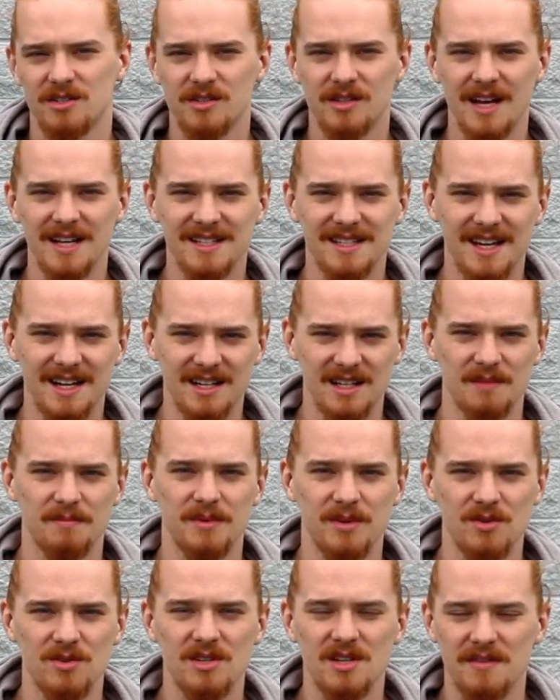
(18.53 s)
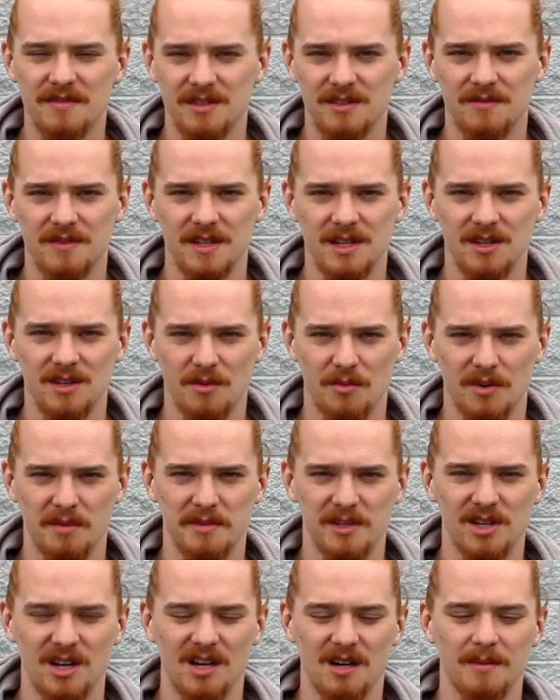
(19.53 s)
So that's kind of the beauty of this video, that we're
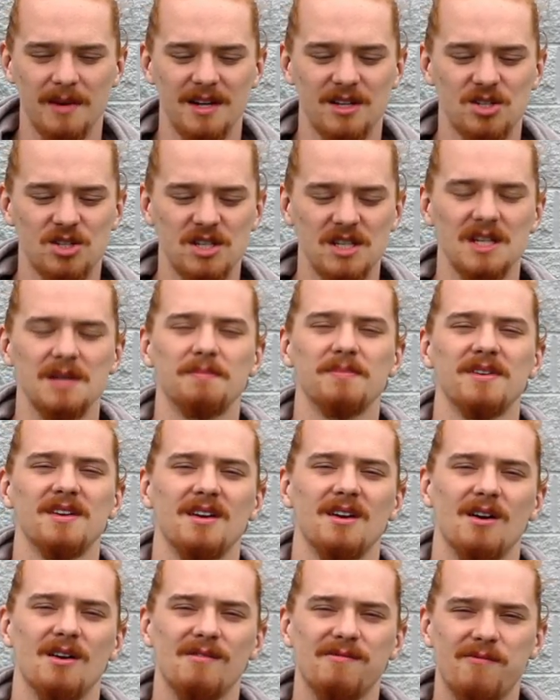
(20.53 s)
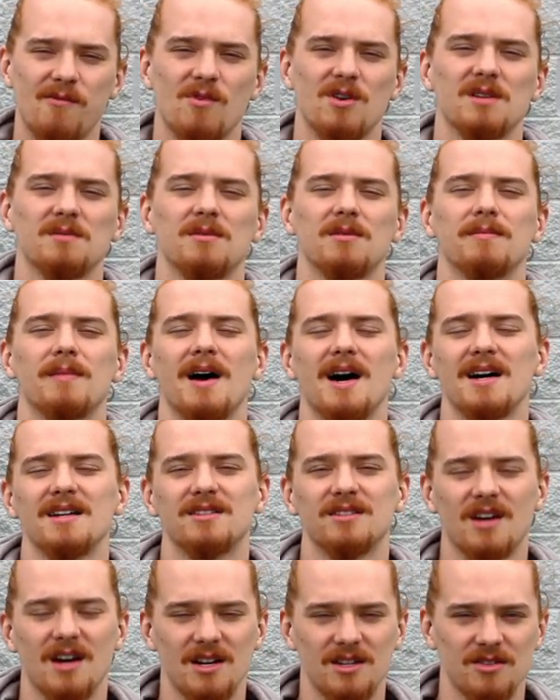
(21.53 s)
gonna be talking about cheap, affordable
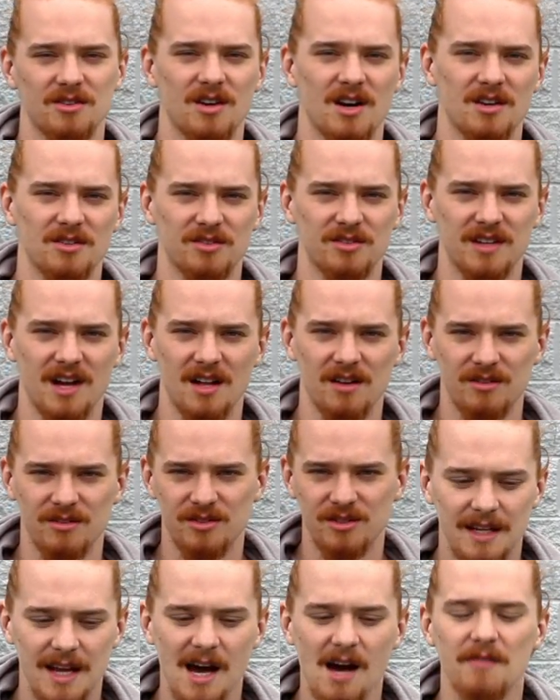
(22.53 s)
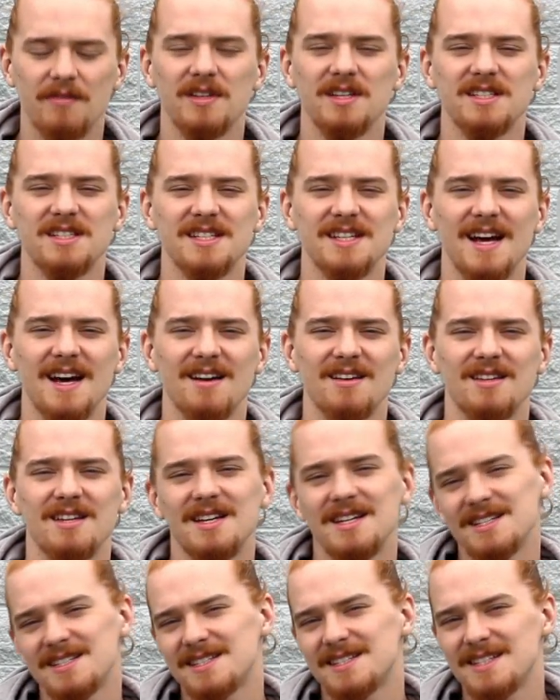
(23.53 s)
mods under $100. Now I've listed out
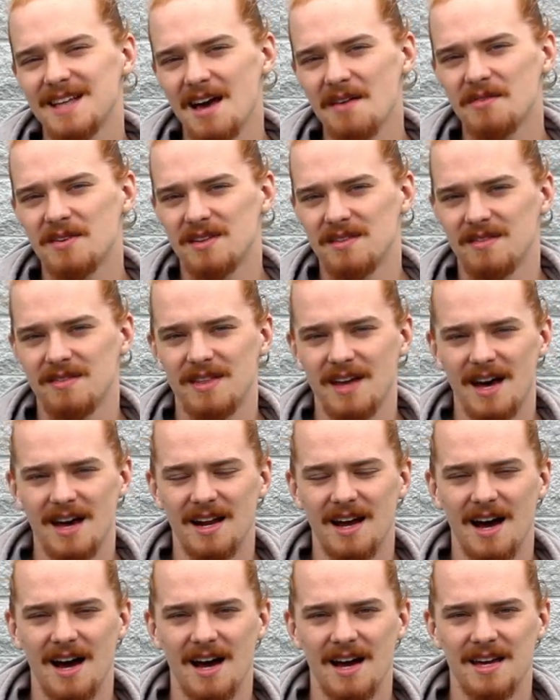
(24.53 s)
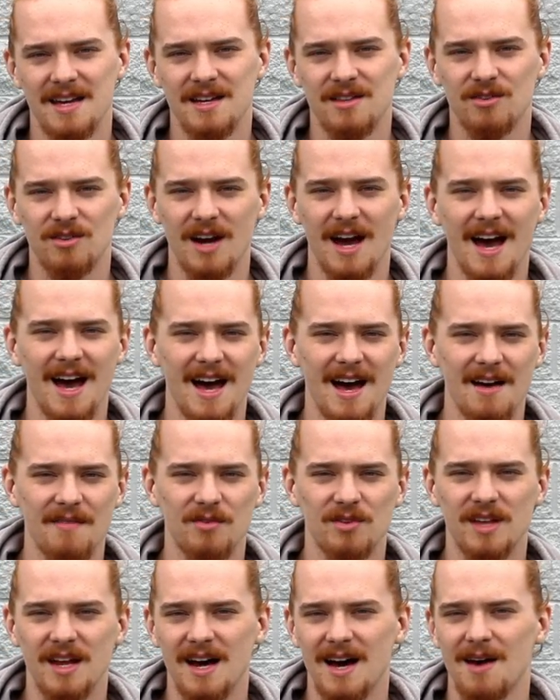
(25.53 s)
7 that I either
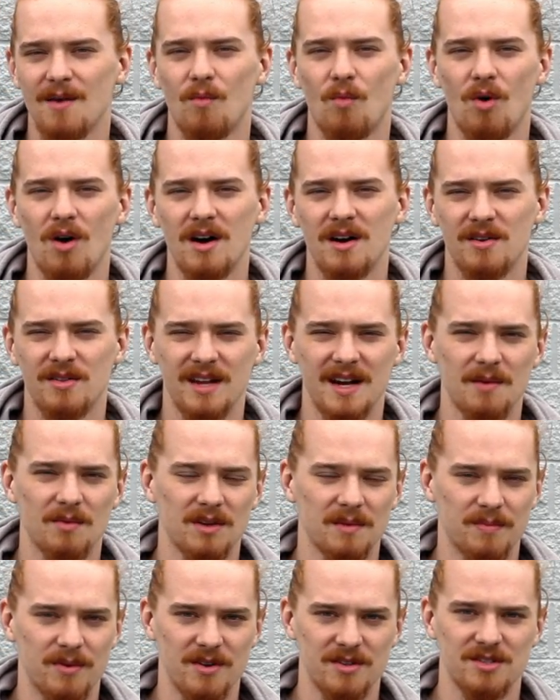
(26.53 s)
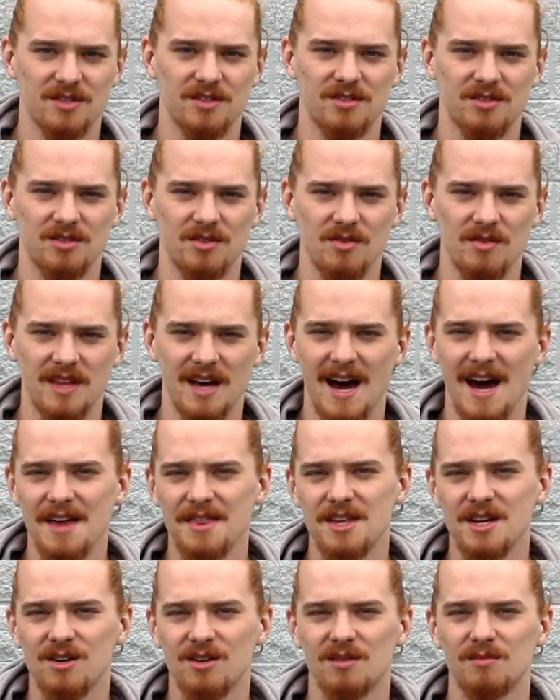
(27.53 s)
have or that I want or that I want to purchase soon that
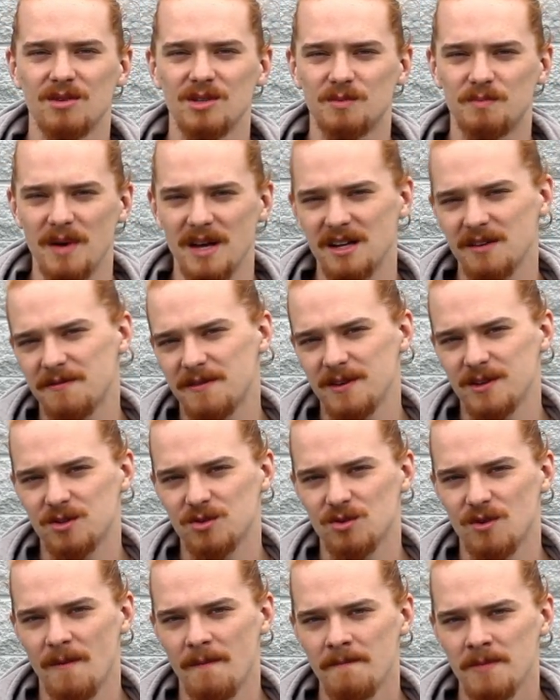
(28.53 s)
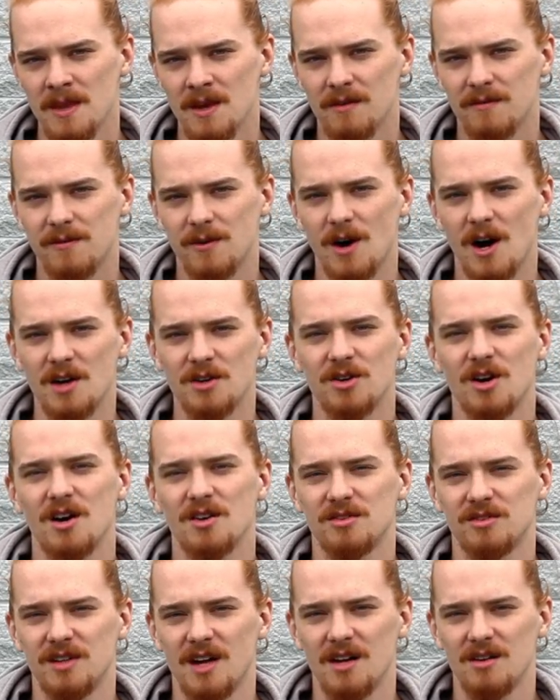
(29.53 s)
I think are the most beneficial for under
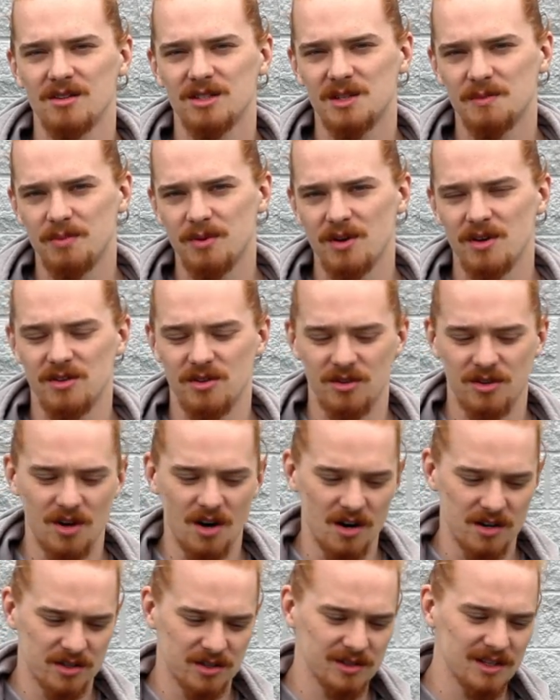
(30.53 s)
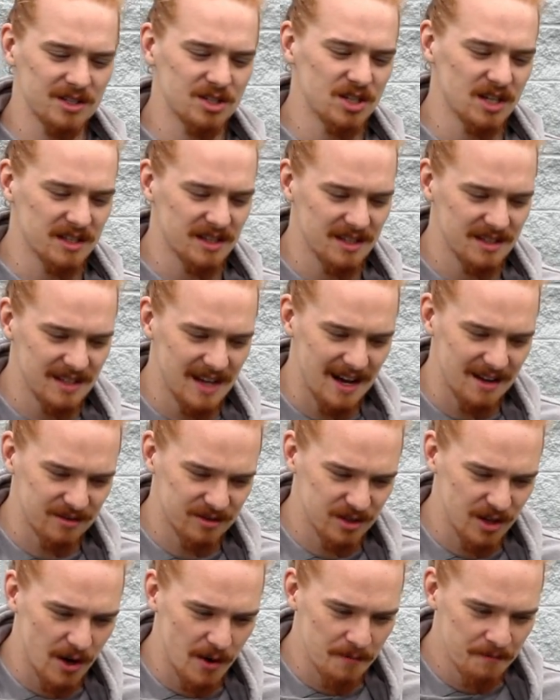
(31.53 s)
$100 to put in your car. So let's check these
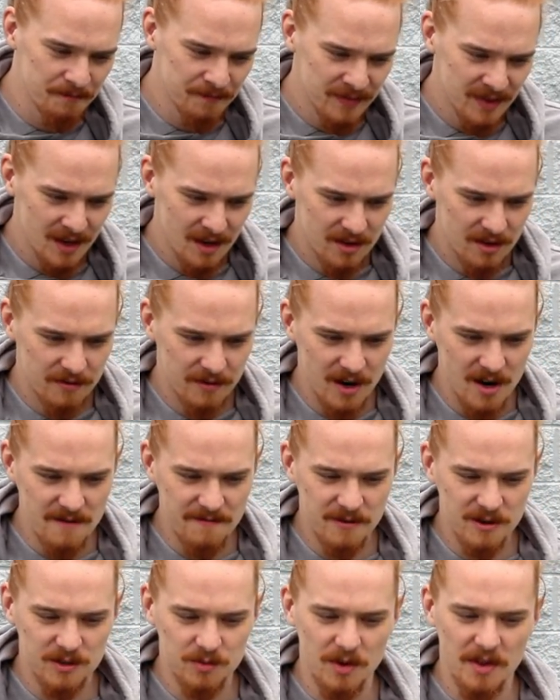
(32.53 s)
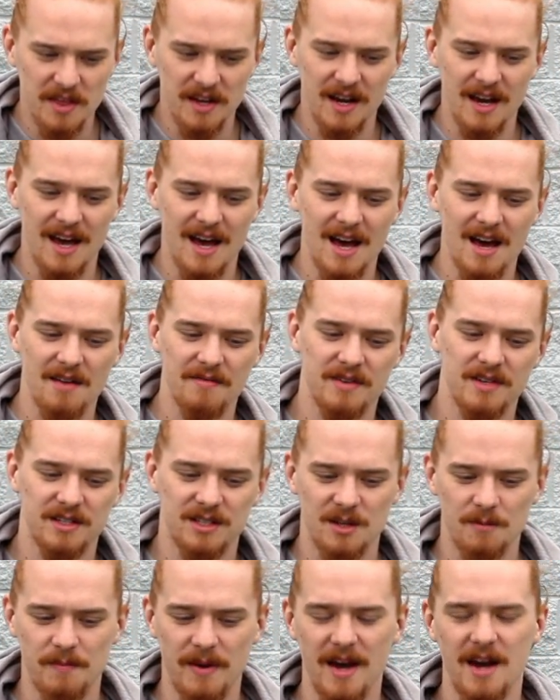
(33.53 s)
out. So the very first one that I have
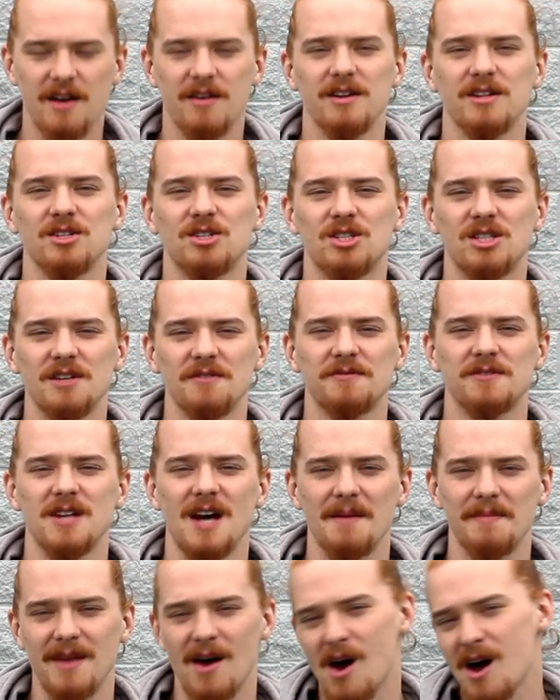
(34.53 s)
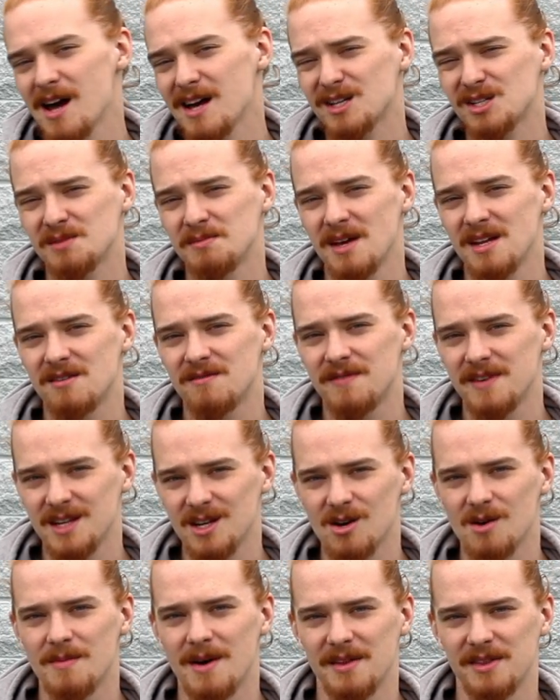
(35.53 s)
is the PERRIN shift stop. Now I actually made a
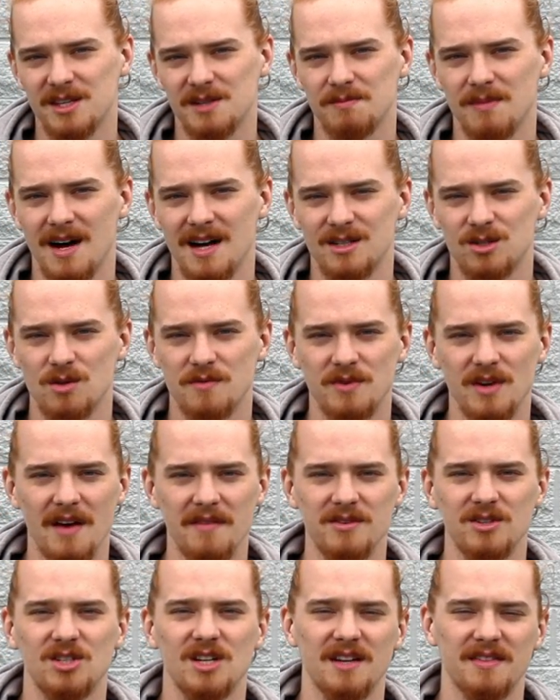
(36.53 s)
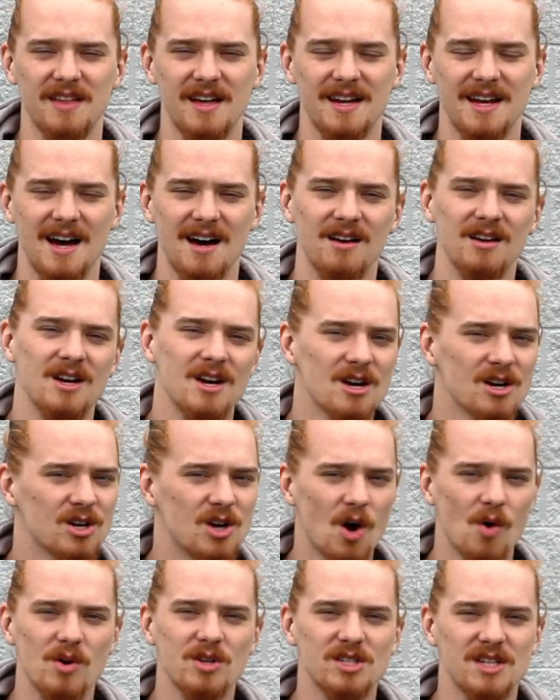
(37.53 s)
video about this mod, so if you haven't checked that out,
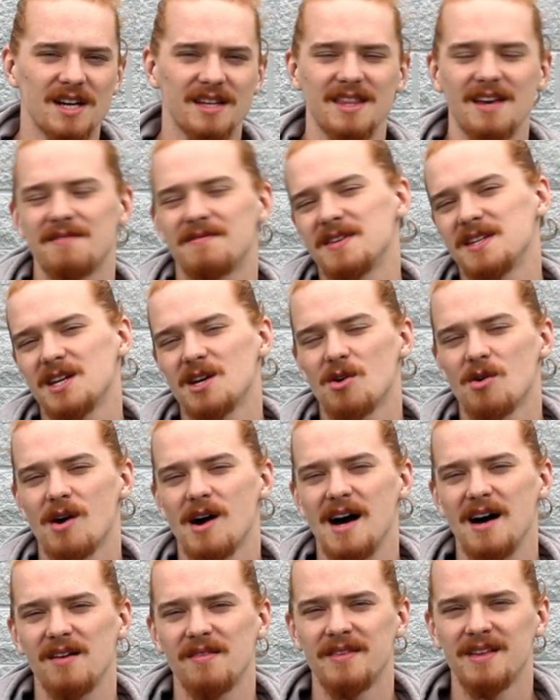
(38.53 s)
go and check that video out.